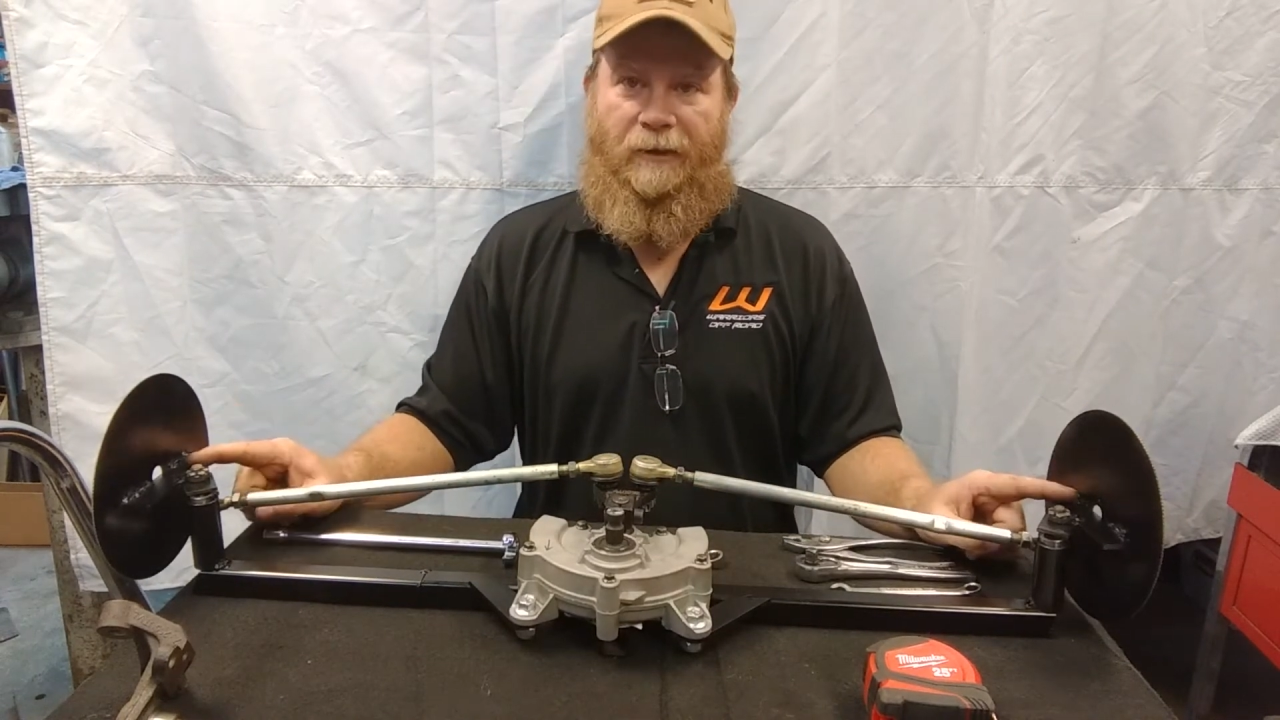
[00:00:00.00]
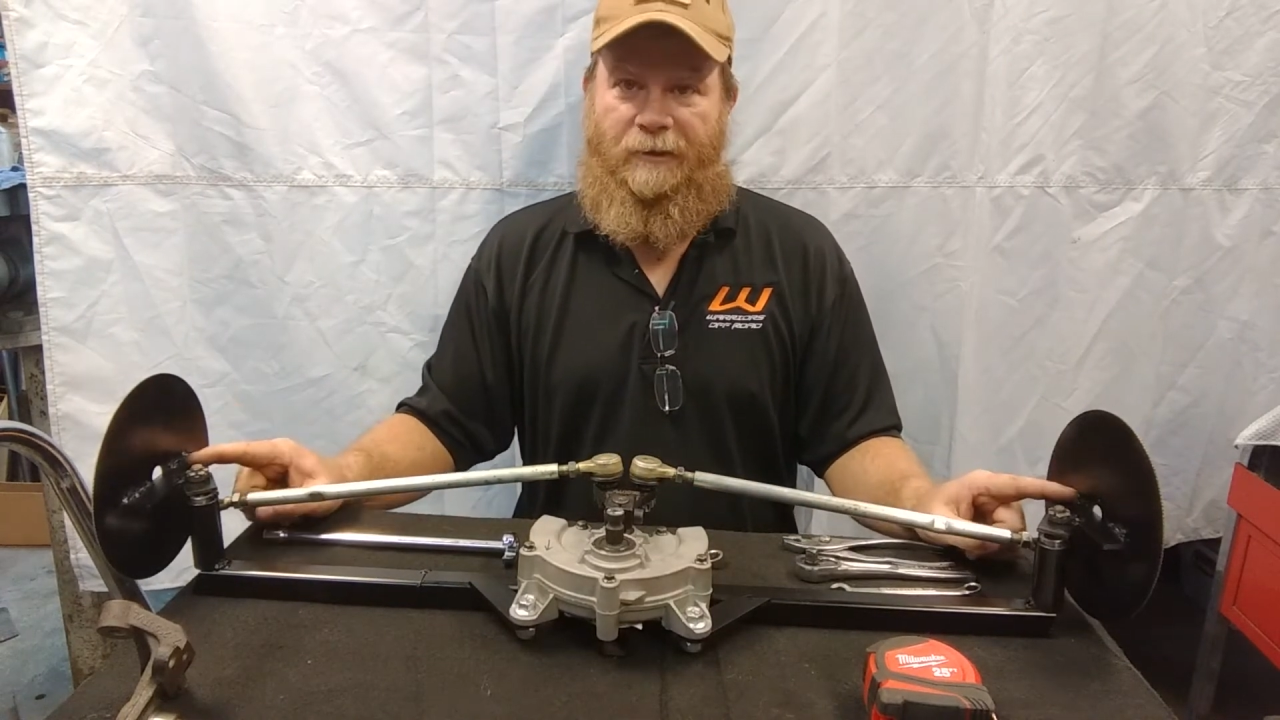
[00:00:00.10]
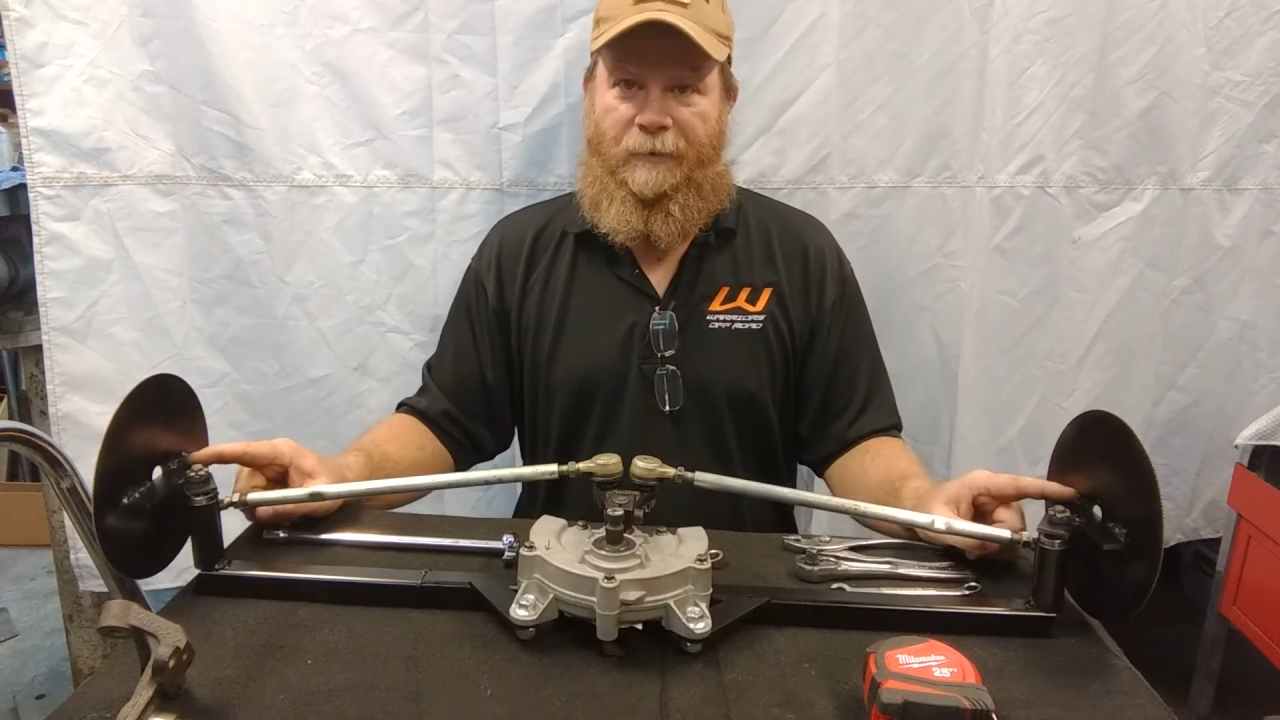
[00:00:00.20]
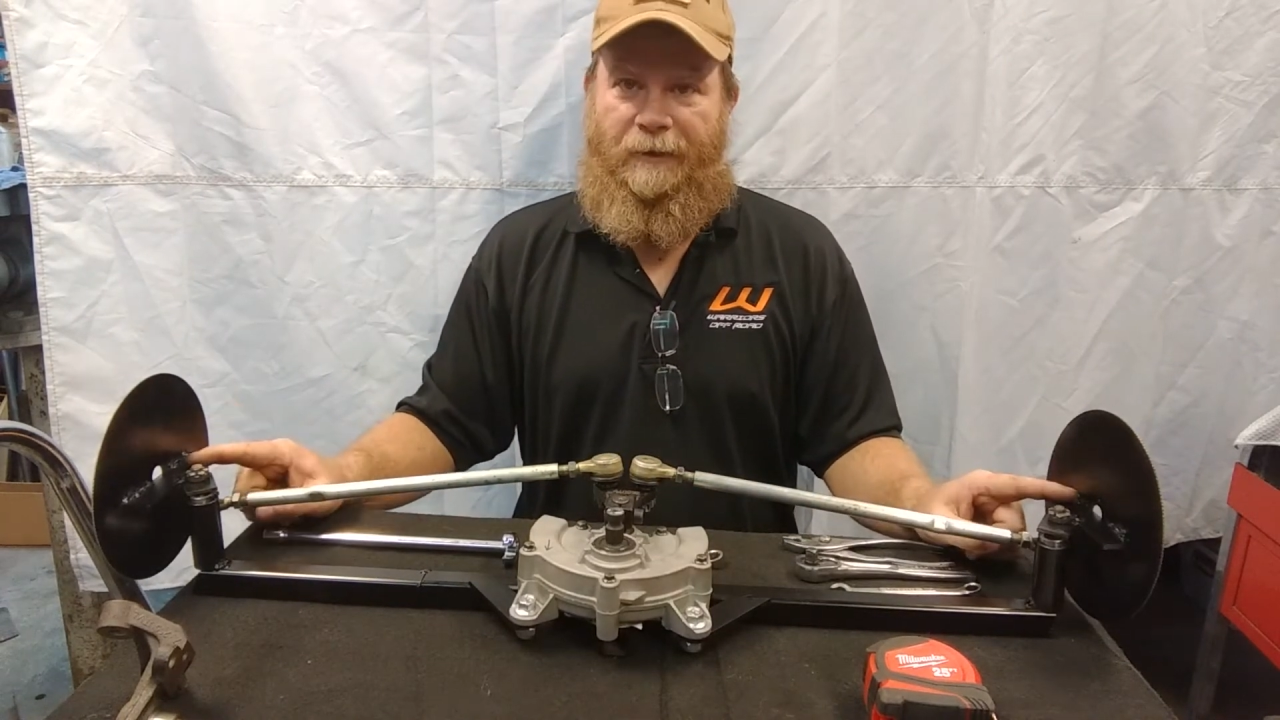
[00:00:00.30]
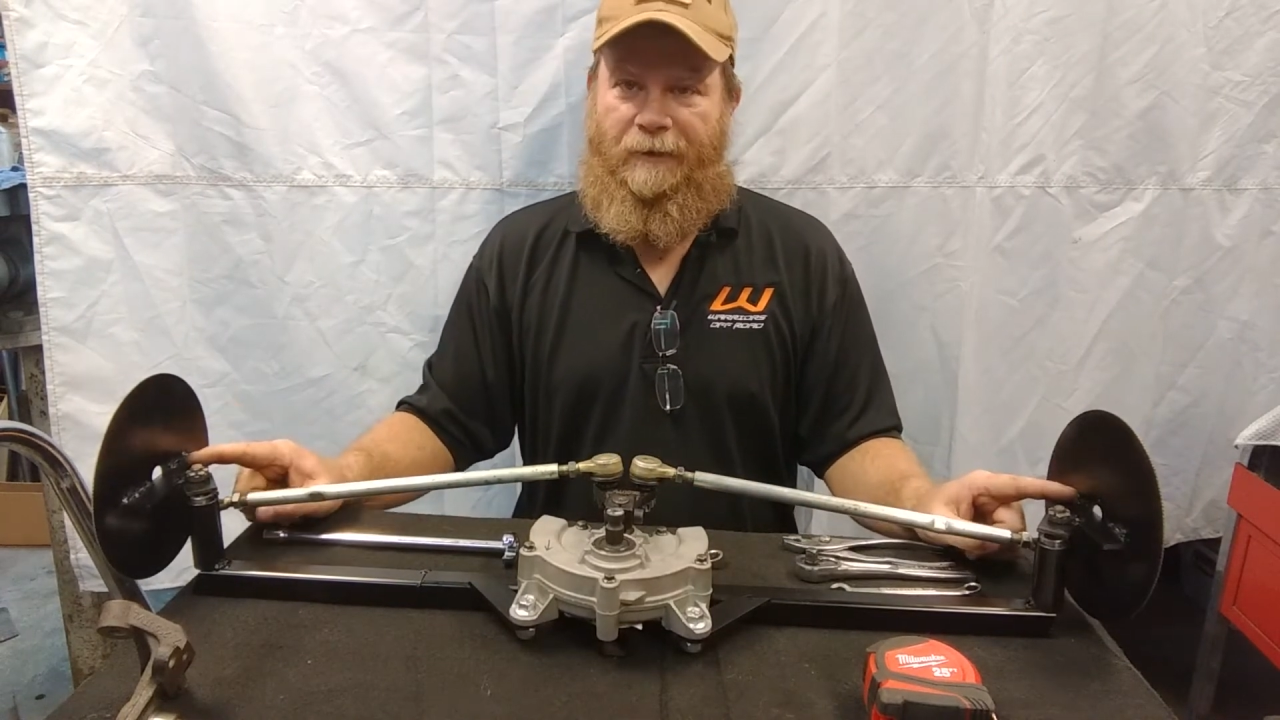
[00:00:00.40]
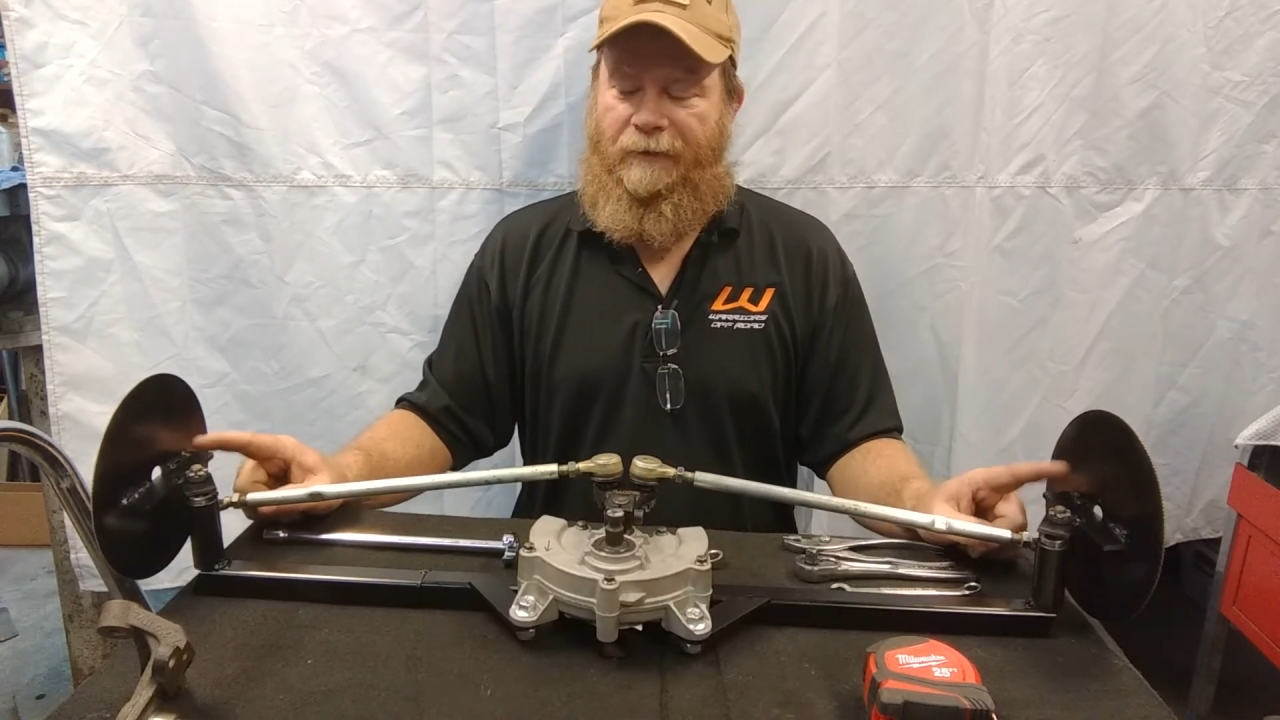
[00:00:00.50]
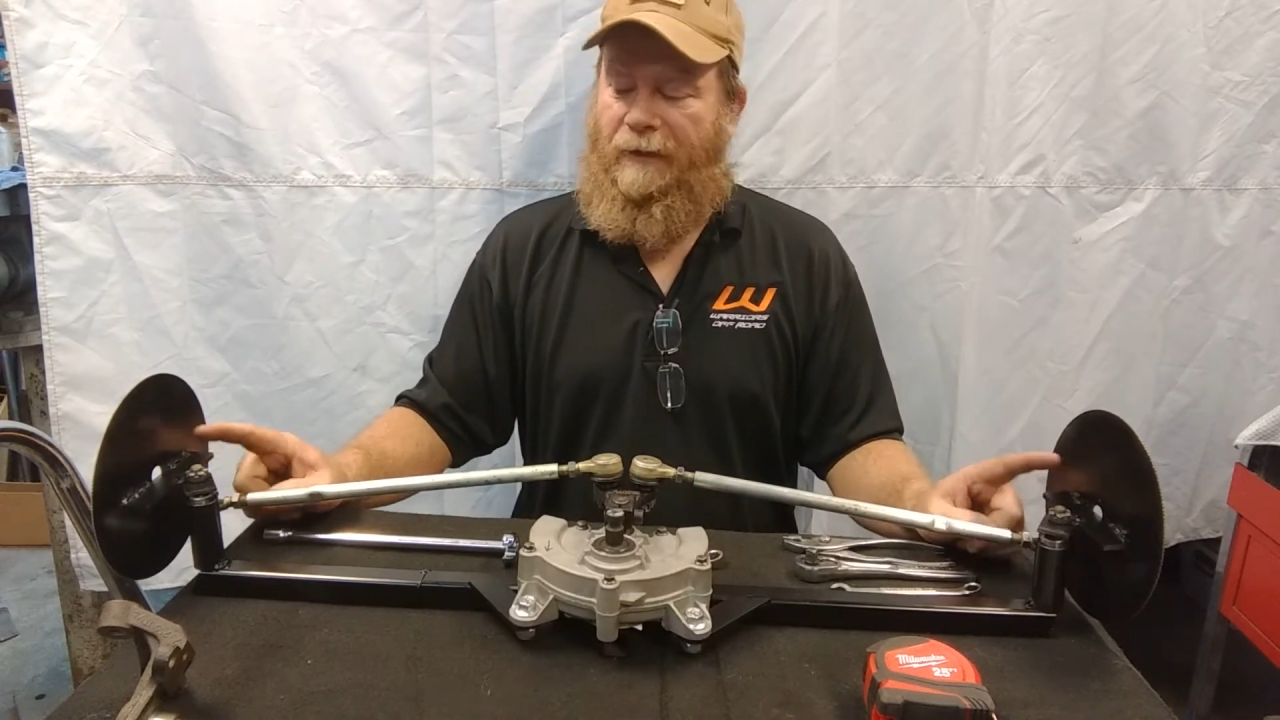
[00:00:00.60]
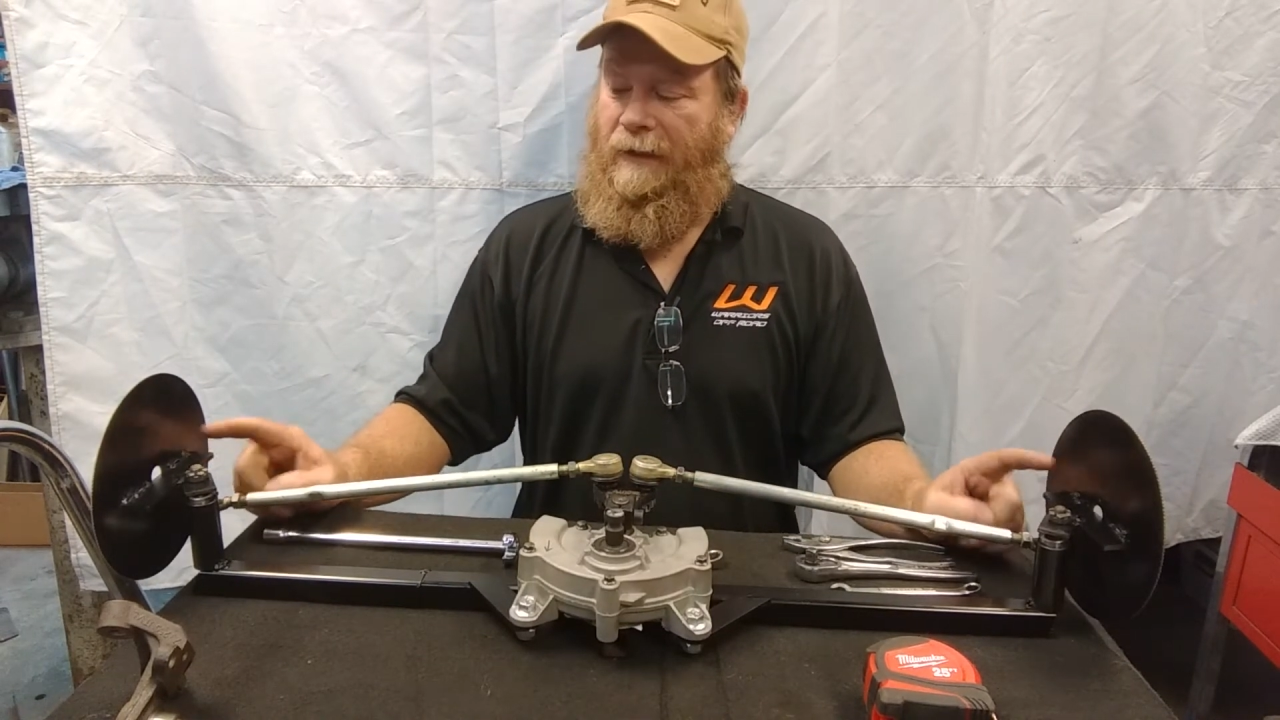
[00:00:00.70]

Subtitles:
the spindles.